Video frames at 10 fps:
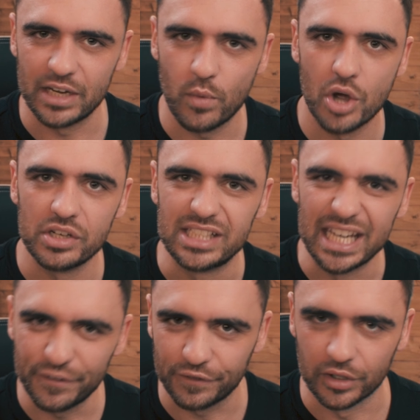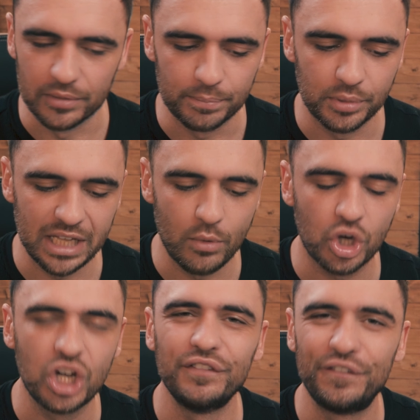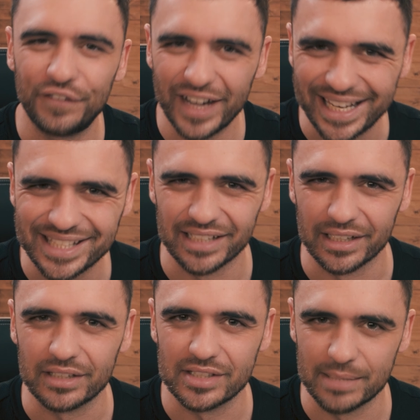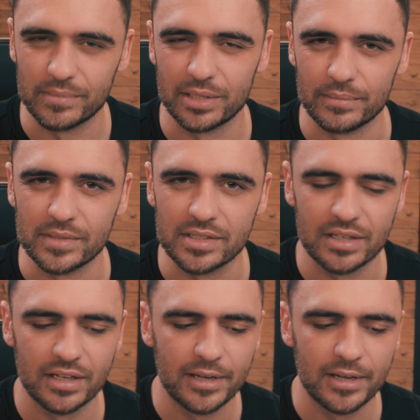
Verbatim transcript: they weren't different, but they were conflicting symptoms.